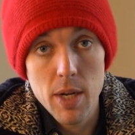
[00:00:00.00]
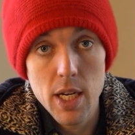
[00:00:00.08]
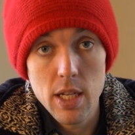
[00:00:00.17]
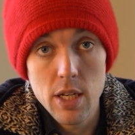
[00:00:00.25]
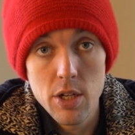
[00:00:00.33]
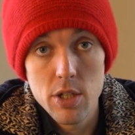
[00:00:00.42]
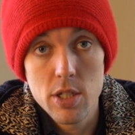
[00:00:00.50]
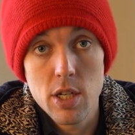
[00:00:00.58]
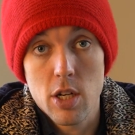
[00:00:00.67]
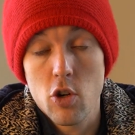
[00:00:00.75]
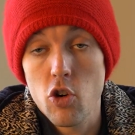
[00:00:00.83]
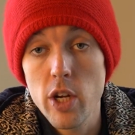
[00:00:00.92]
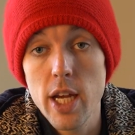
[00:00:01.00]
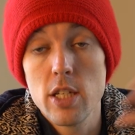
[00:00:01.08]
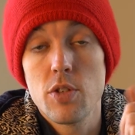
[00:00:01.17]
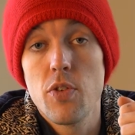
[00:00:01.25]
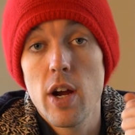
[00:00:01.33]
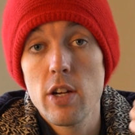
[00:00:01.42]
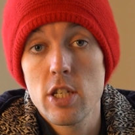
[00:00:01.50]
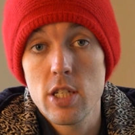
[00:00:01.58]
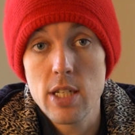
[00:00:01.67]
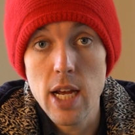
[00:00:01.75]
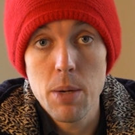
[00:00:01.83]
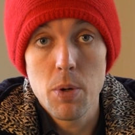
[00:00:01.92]
years. It creates very
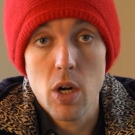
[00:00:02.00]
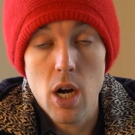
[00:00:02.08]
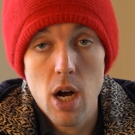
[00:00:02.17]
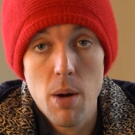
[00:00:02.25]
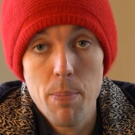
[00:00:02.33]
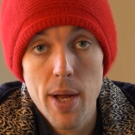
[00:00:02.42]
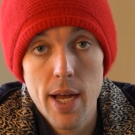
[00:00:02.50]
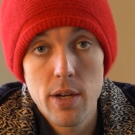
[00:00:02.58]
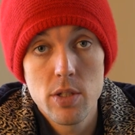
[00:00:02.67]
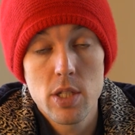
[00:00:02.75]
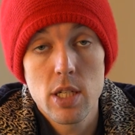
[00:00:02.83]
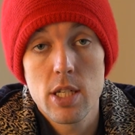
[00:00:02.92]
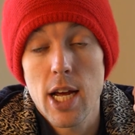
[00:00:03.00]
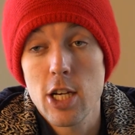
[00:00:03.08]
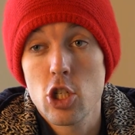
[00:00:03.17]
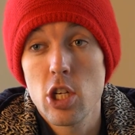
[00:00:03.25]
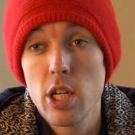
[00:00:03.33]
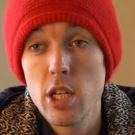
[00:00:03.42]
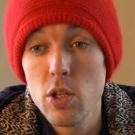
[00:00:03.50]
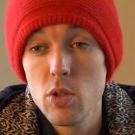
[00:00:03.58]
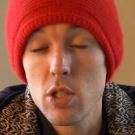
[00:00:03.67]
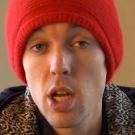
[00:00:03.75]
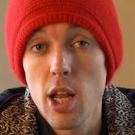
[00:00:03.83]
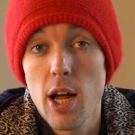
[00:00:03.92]
stable compounds. It's actually
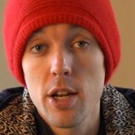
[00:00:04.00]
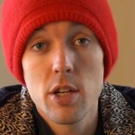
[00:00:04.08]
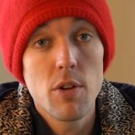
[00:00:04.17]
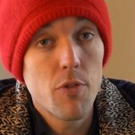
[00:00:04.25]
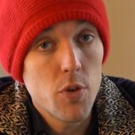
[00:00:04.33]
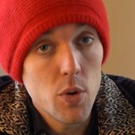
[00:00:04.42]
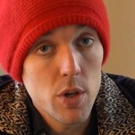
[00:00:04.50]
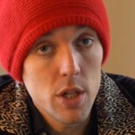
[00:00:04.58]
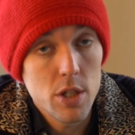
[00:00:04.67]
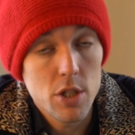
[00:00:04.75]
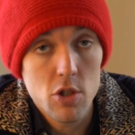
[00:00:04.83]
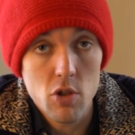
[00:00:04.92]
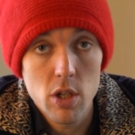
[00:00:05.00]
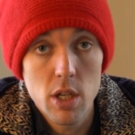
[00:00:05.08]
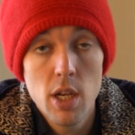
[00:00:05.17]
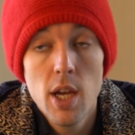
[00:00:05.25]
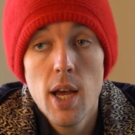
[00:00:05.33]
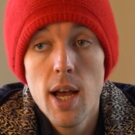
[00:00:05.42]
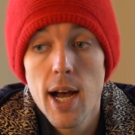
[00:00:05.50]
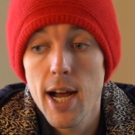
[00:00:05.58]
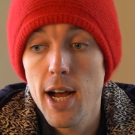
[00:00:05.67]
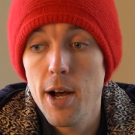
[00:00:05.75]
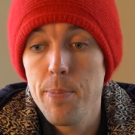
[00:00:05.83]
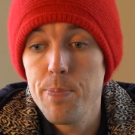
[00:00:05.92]
used a lot in the food industry
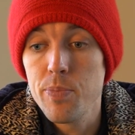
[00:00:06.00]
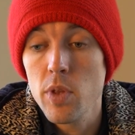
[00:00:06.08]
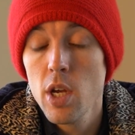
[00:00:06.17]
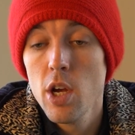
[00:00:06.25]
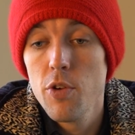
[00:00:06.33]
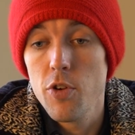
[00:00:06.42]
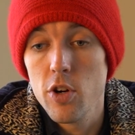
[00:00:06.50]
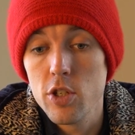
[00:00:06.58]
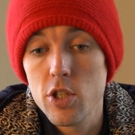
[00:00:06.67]
for